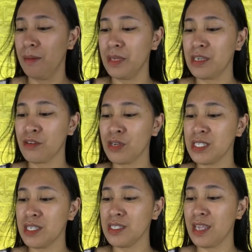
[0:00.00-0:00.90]

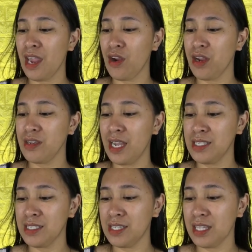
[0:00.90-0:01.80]
increases hair
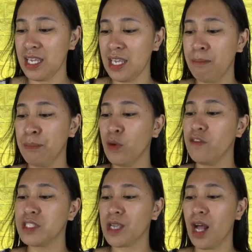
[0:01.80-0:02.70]
density,
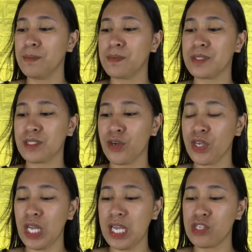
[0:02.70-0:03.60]
improves scalp
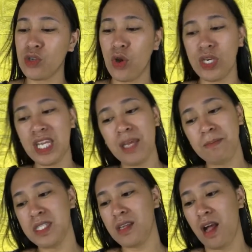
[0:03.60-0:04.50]
circulation,
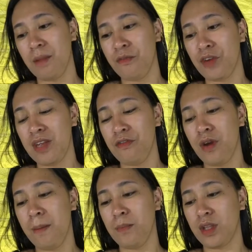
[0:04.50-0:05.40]
keeps scalp free
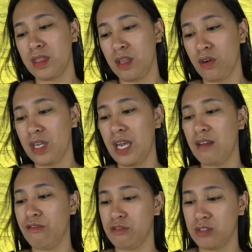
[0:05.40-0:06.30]
from bacteria
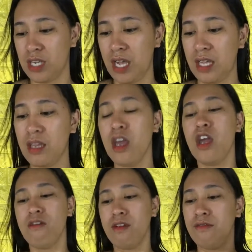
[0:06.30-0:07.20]
and fungi,
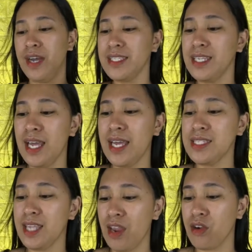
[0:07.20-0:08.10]

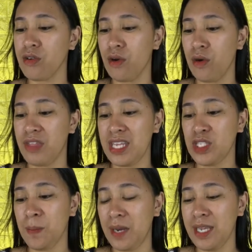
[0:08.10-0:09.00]
revitalize hair growth, and
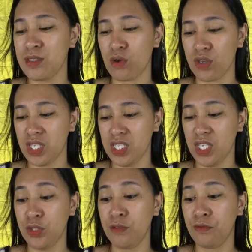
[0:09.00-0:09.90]
supplies
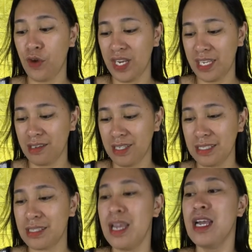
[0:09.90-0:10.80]
oxygen to follicles.